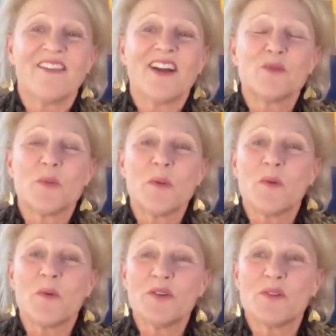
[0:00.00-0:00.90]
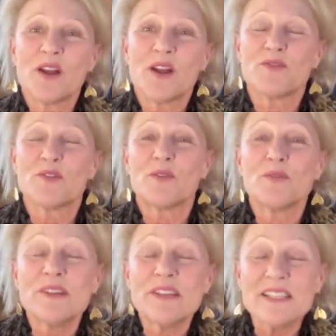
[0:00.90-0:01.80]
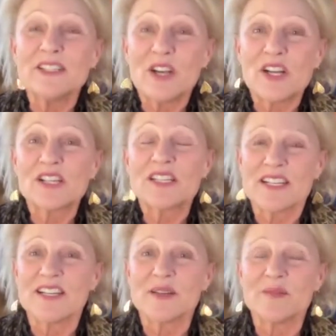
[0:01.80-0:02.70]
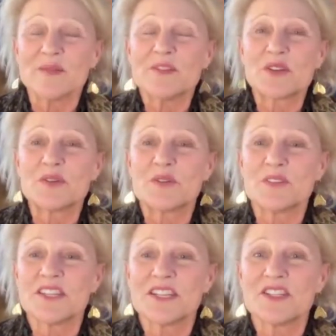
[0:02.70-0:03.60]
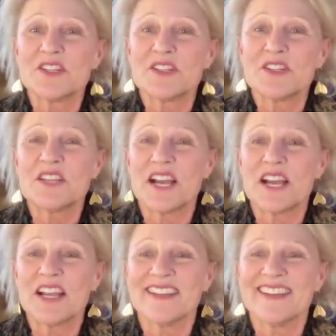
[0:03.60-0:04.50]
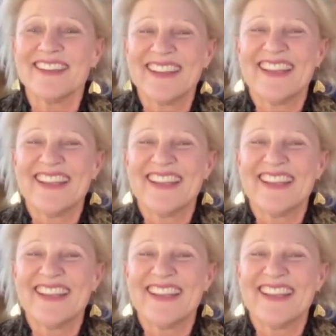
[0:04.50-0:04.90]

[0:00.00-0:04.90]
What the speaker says: All right. Well, we want you around for a really long time. So stick to your diet.